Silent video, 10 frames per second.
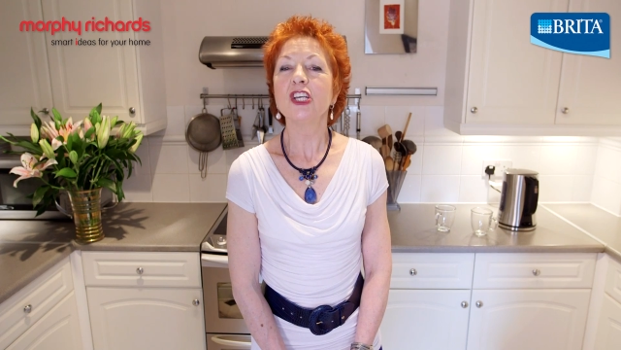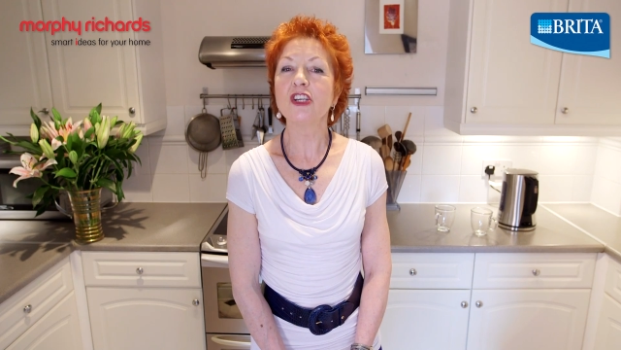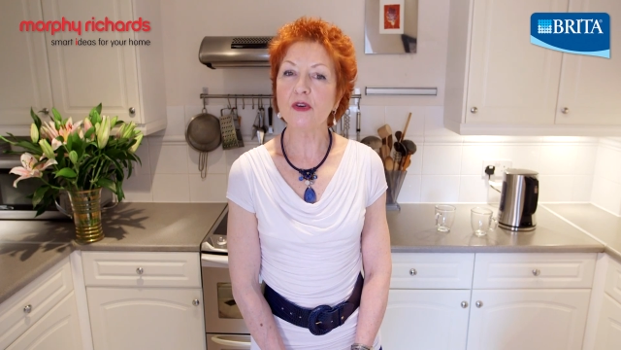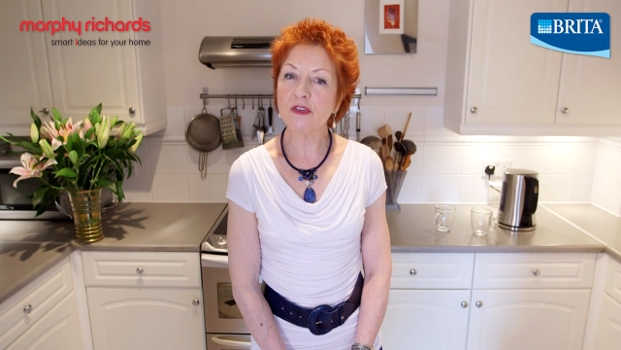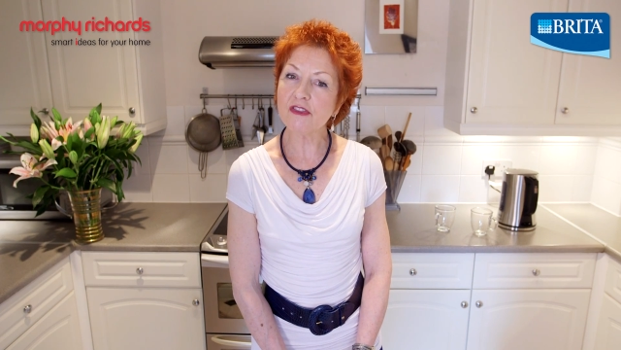
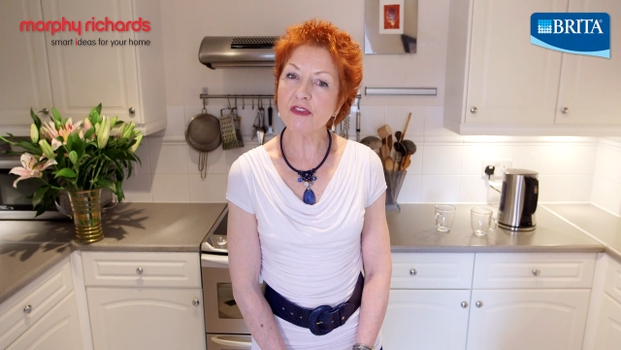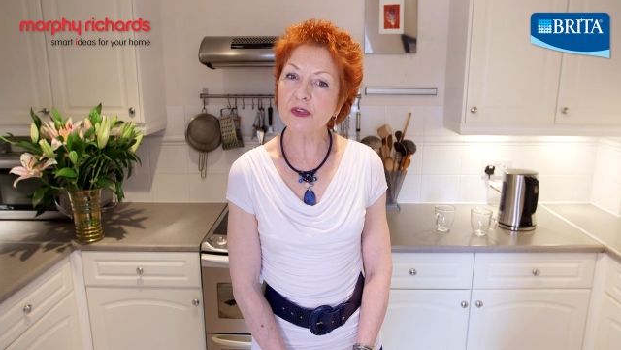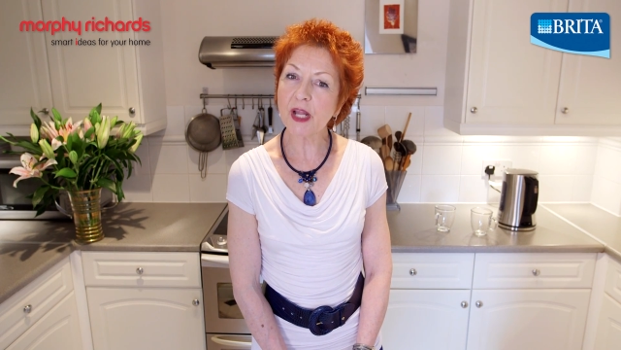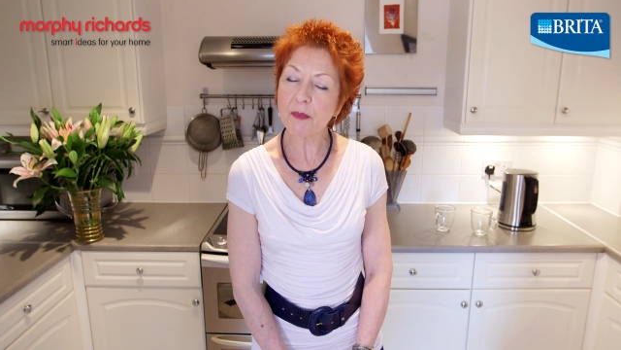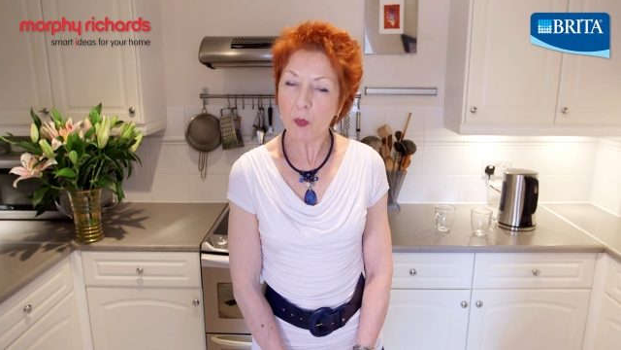Golden rule
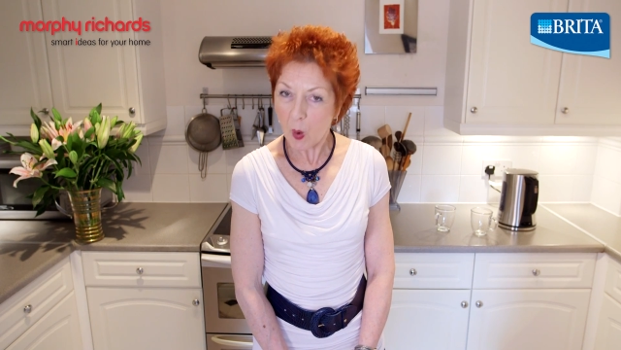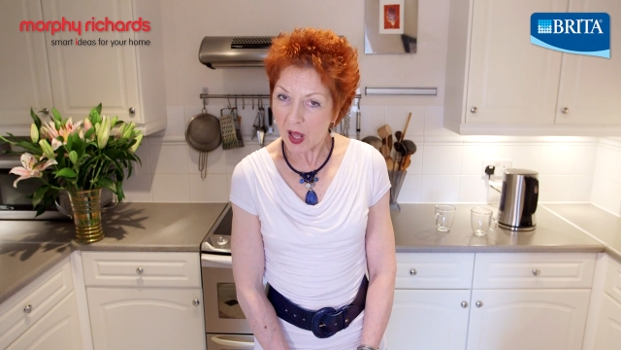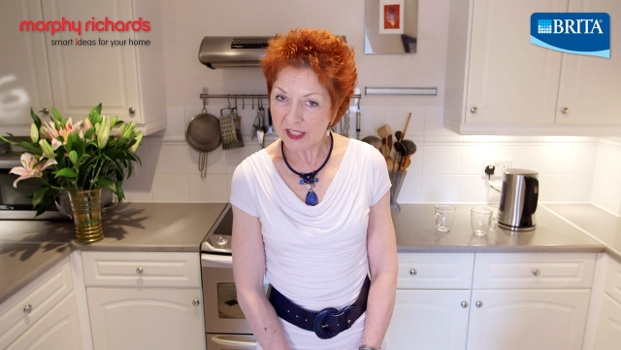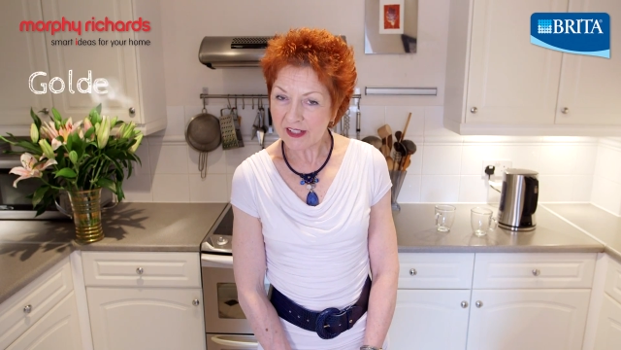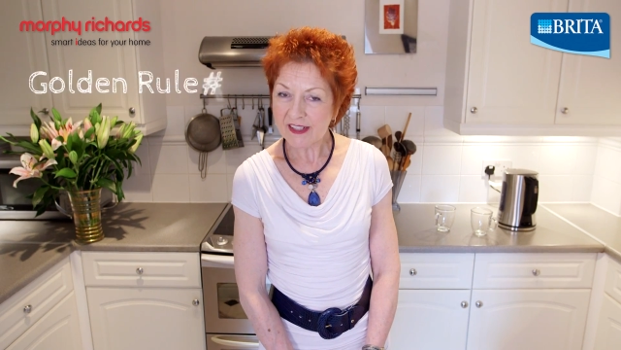number
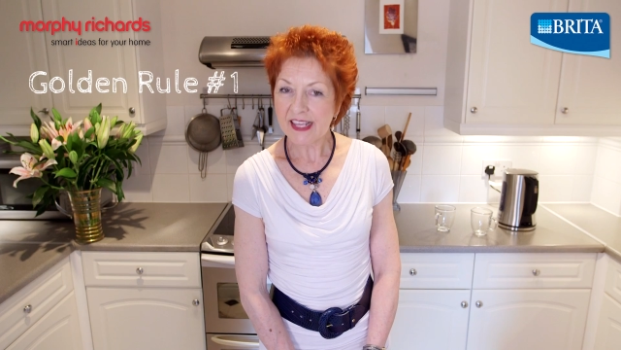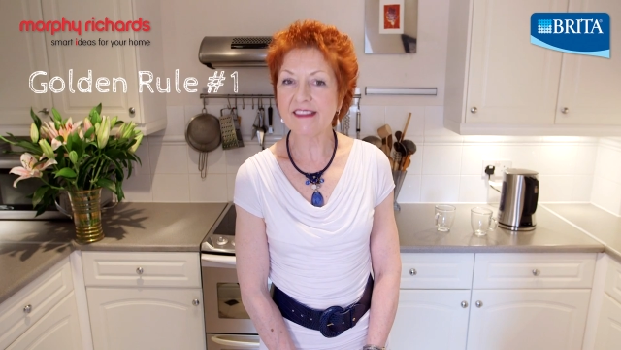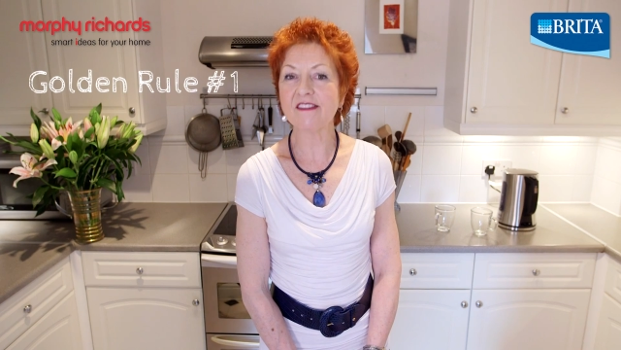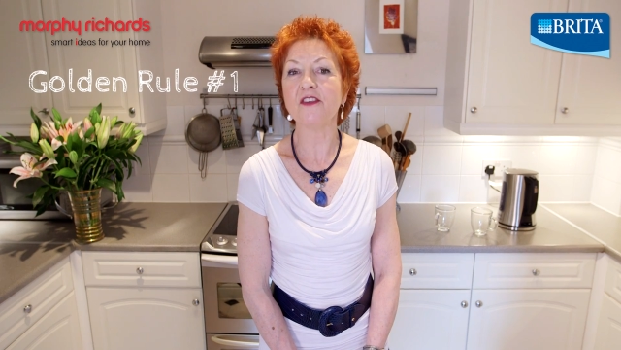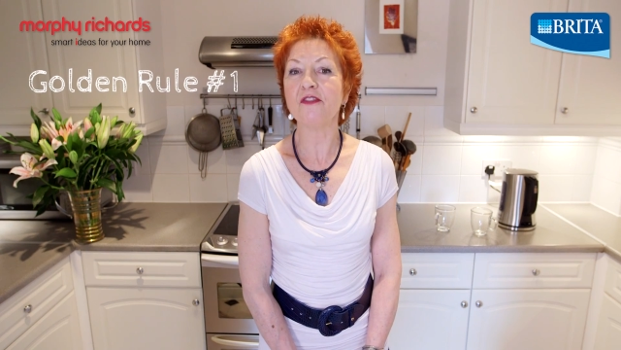1
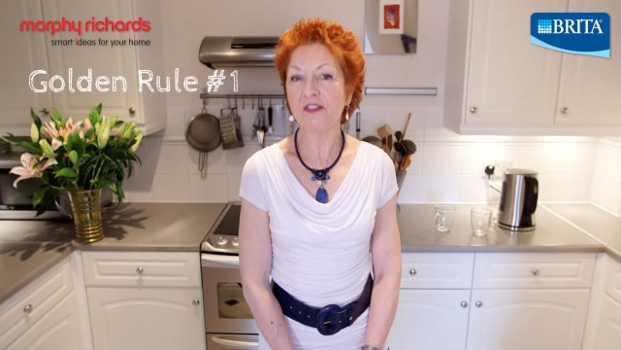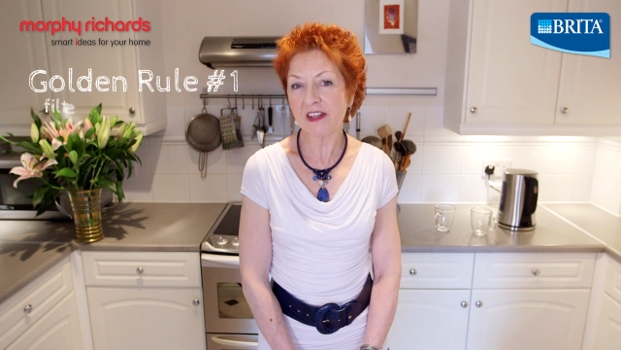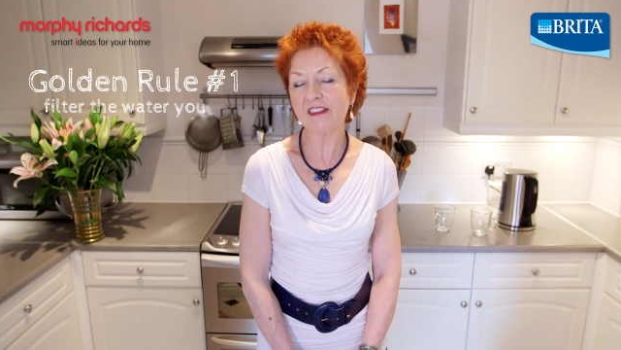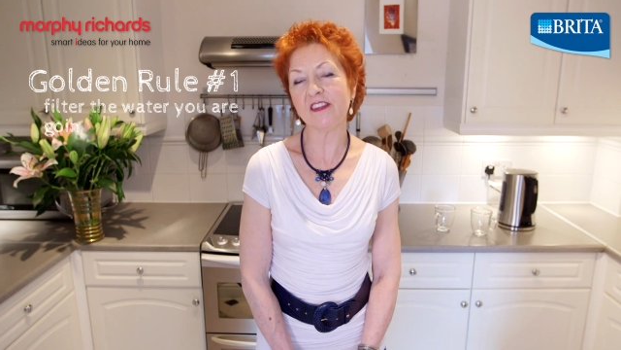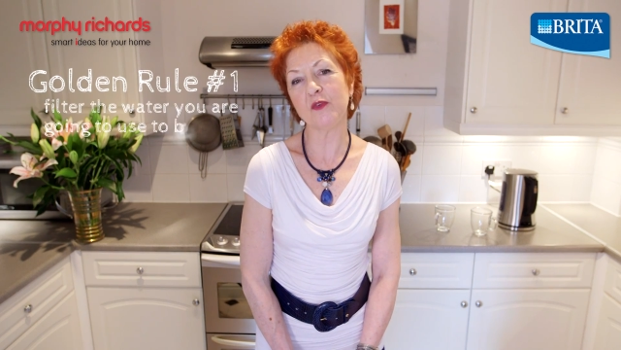is to
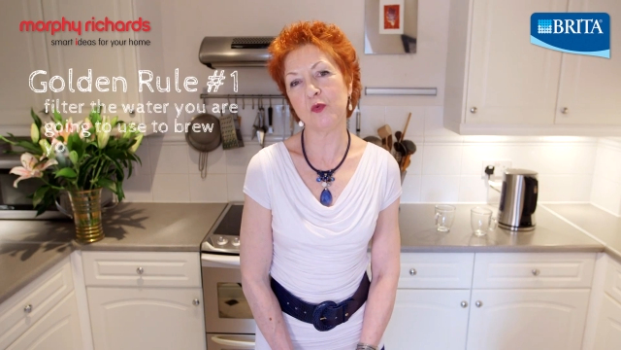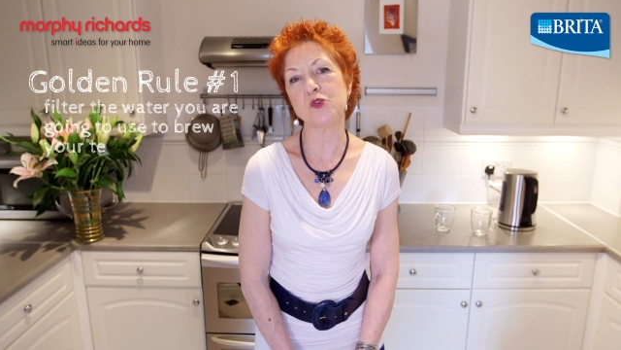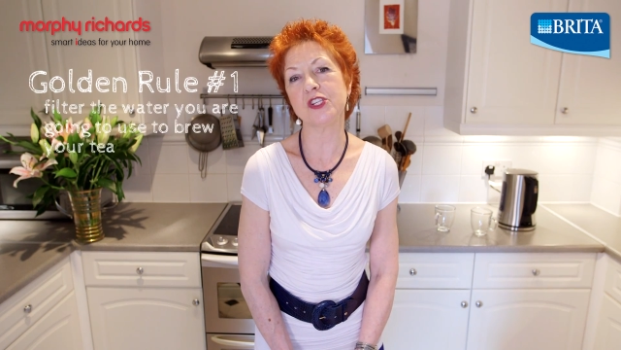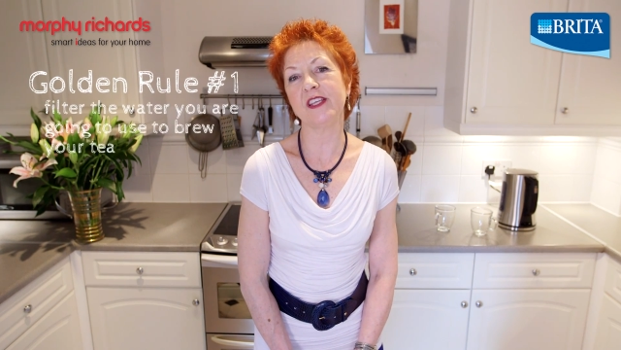filter the water